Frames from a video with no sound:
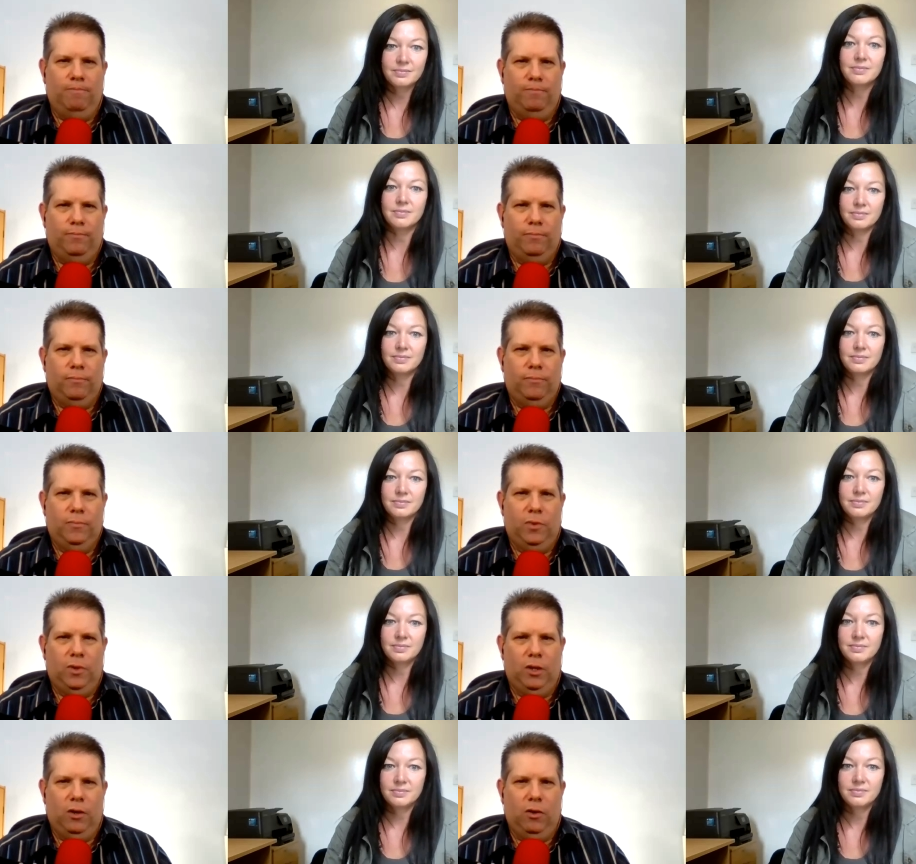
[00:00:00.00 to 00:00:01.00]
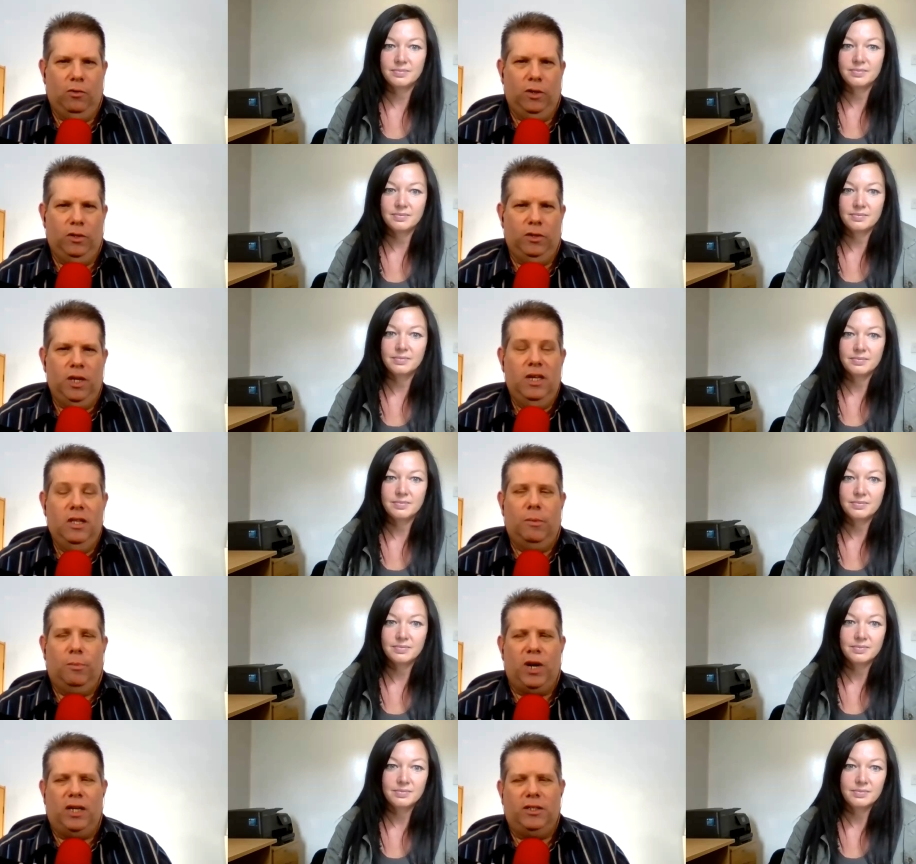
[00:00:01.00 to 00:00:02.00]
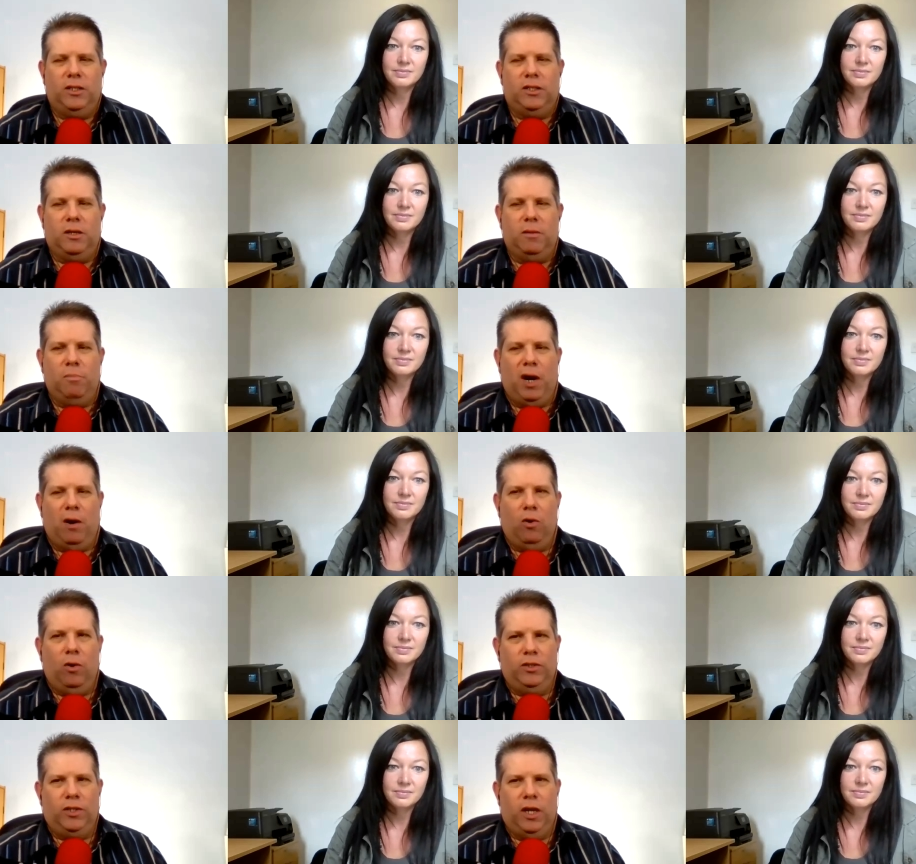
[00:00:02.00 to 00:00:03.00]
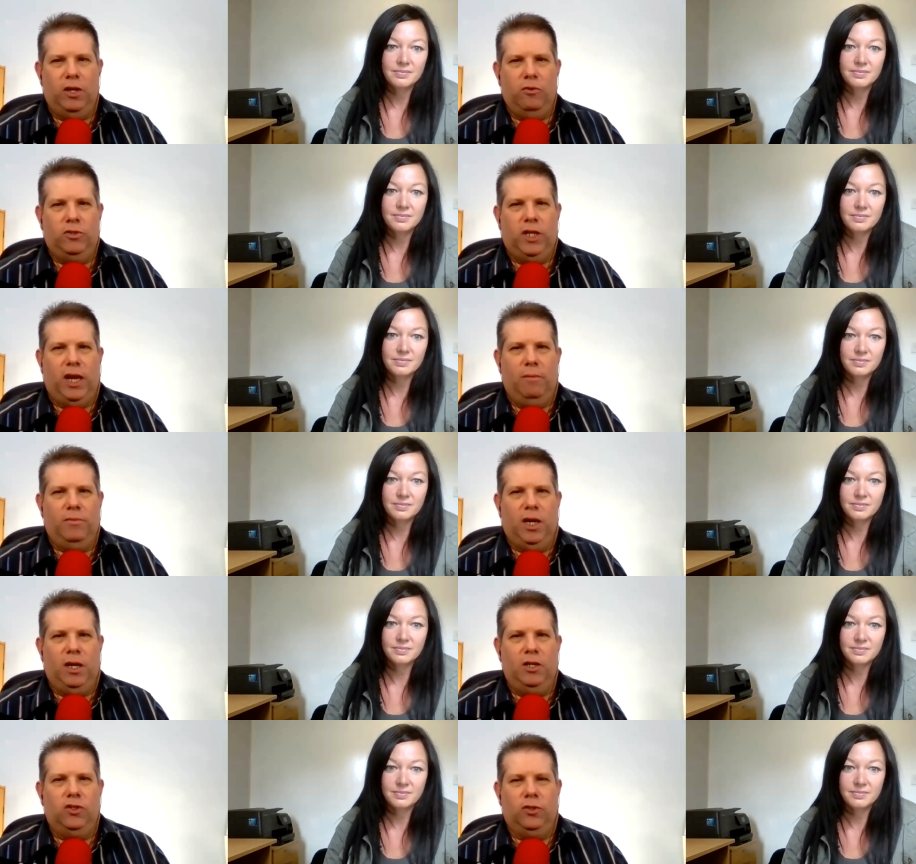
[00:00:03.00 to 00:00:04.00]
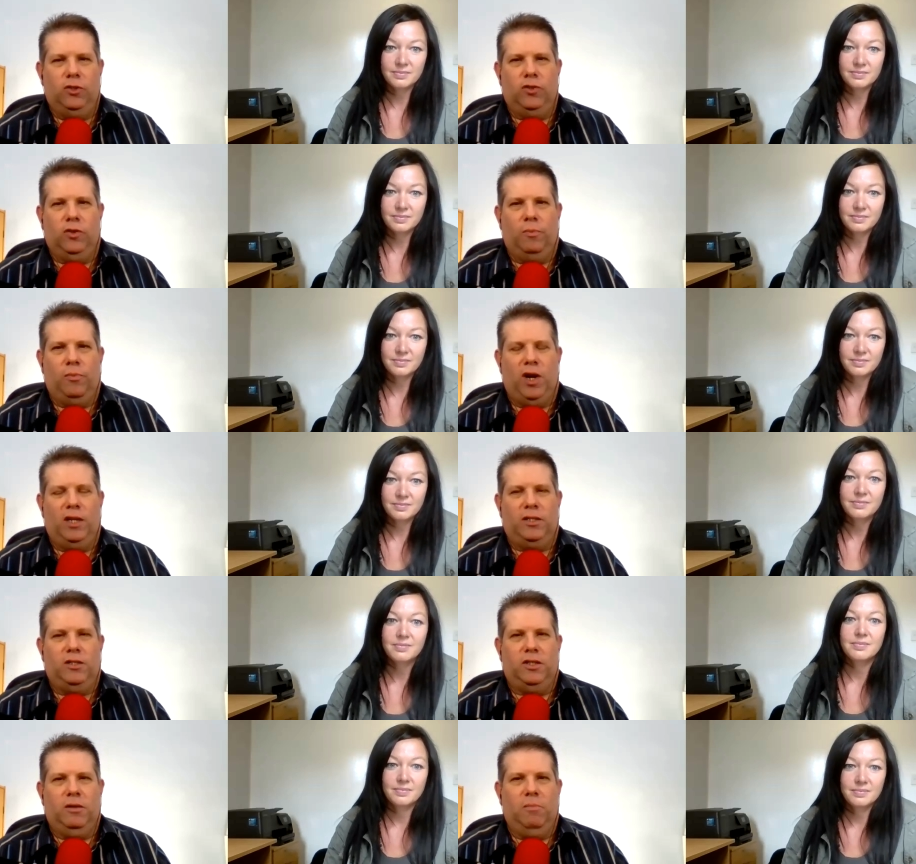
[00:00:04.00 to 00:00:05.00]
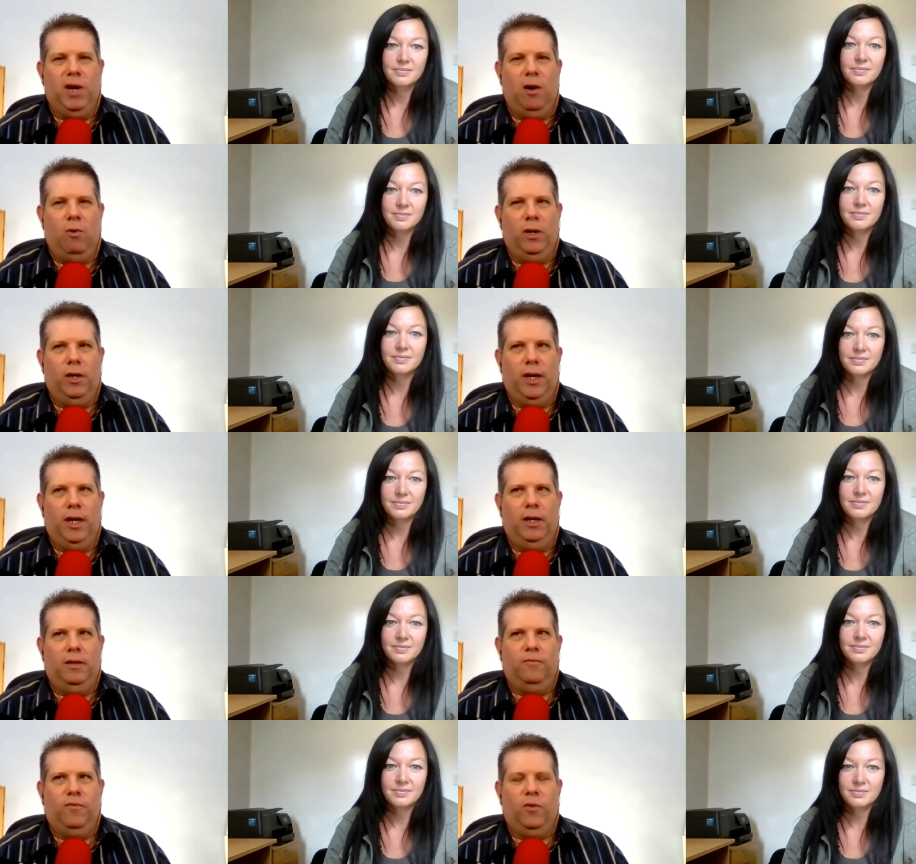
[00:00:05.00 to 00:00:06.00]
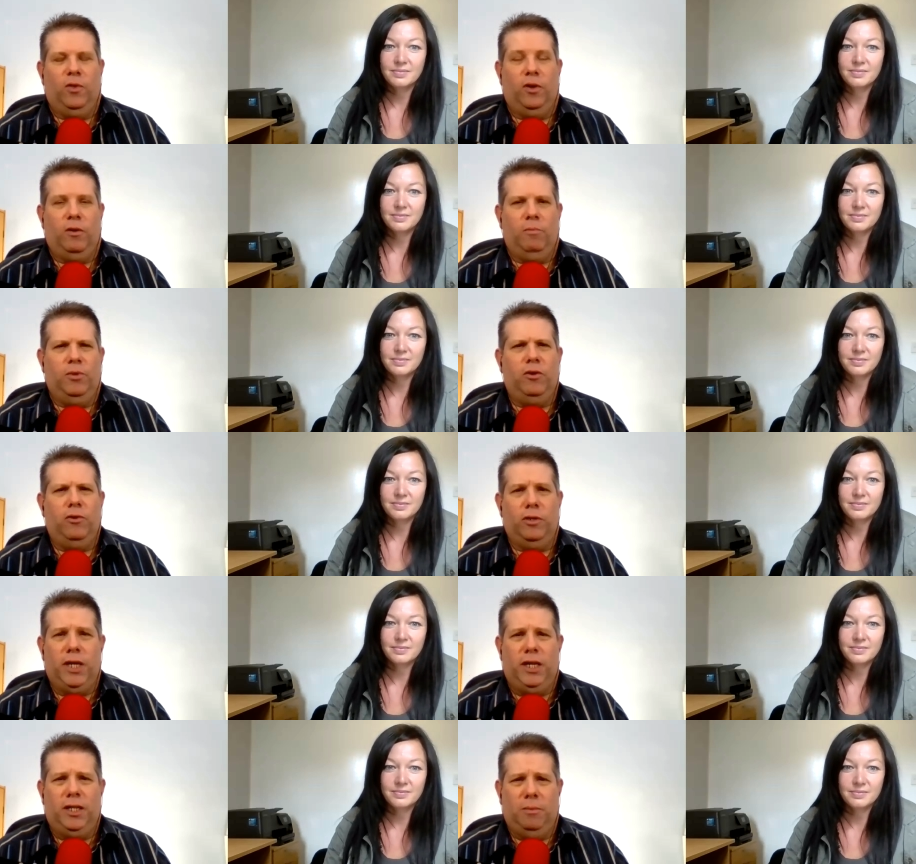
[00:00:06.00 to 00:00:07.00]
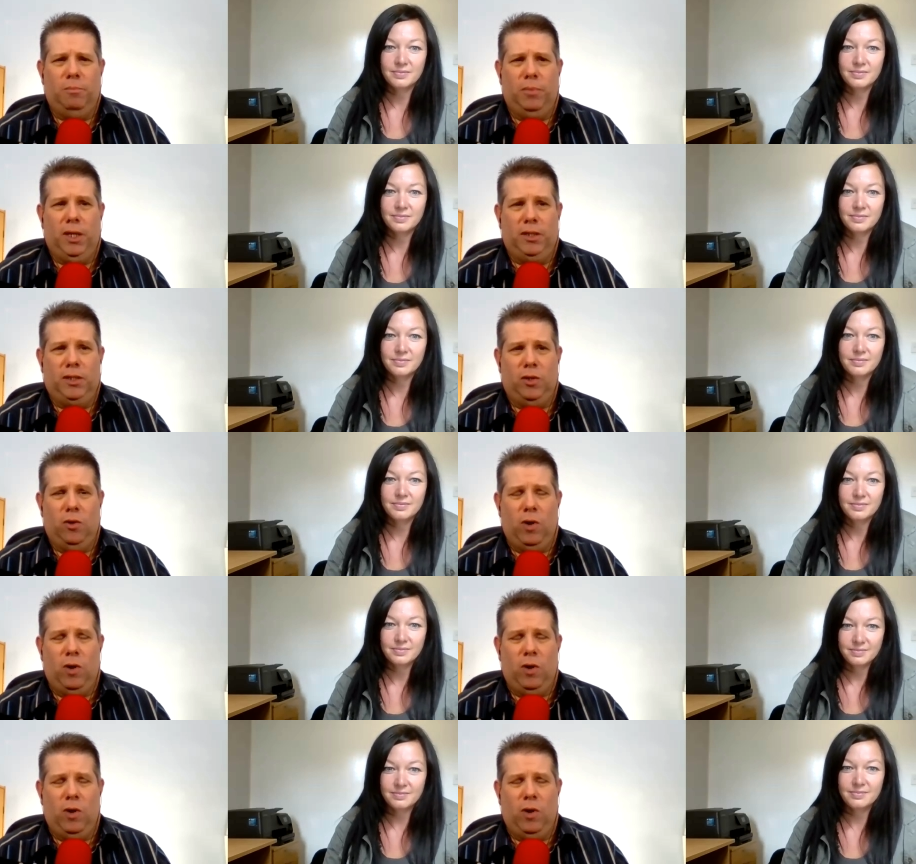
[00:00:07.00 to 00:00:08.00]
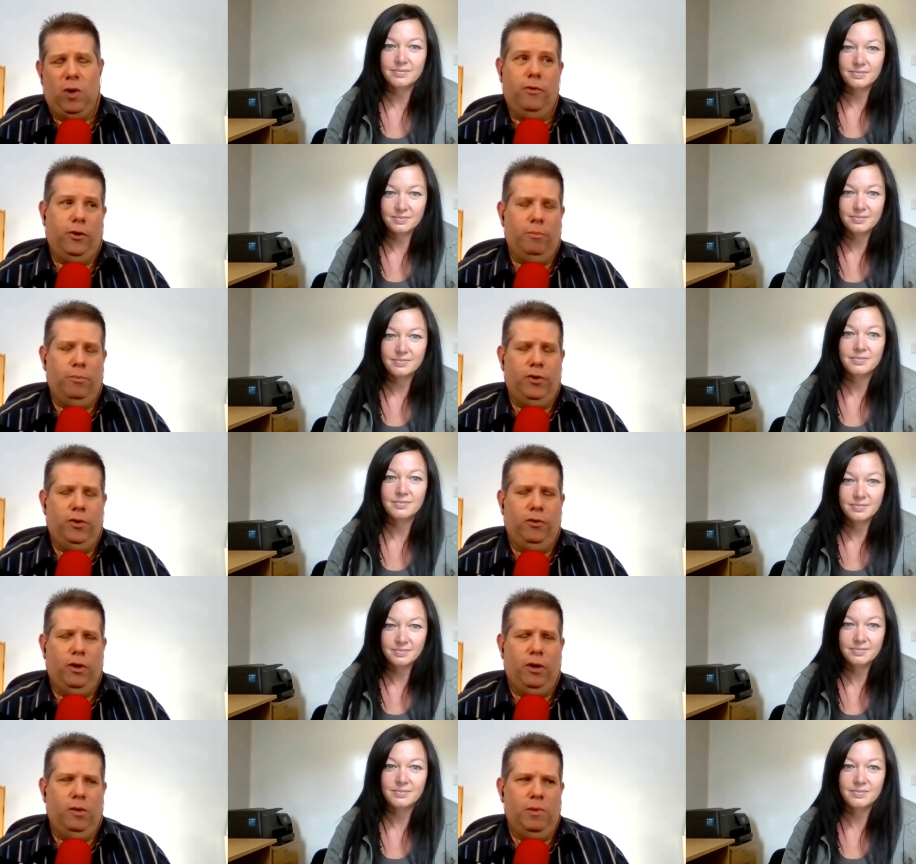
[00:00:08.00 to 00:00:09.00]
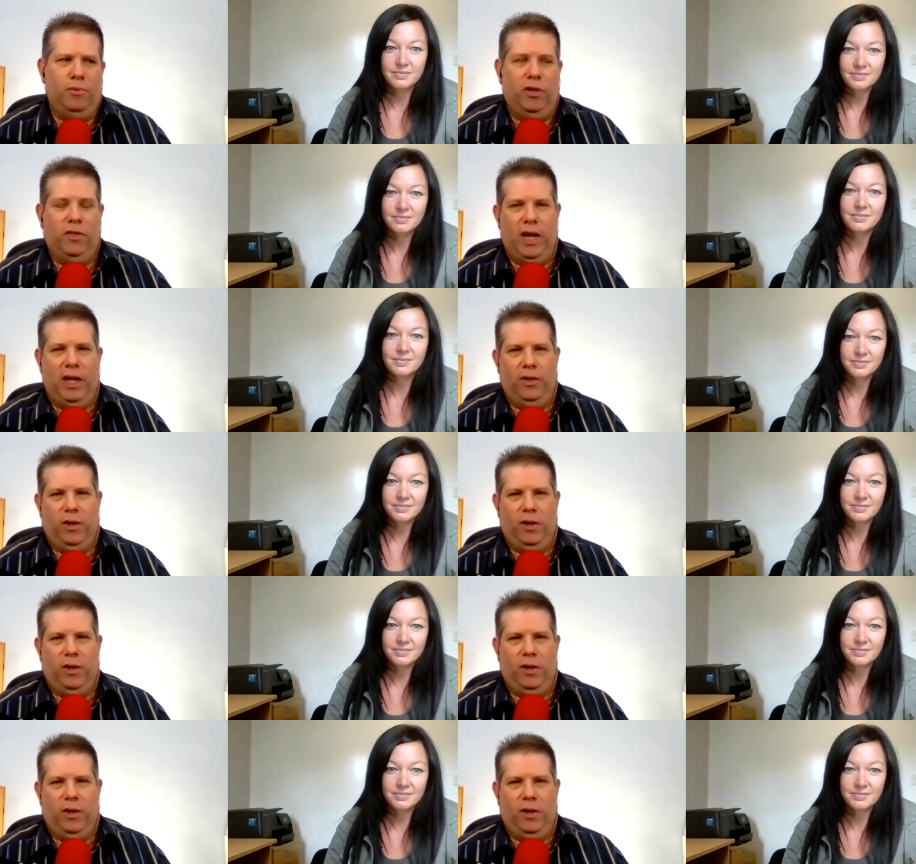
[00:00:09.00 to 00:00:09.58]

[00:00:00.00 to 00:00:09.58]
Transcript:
Speaker 1: Mm the processing power as i use camtasia so the processing power in that for the computer takes a bit so i have another computer and i'm going to be putting that in the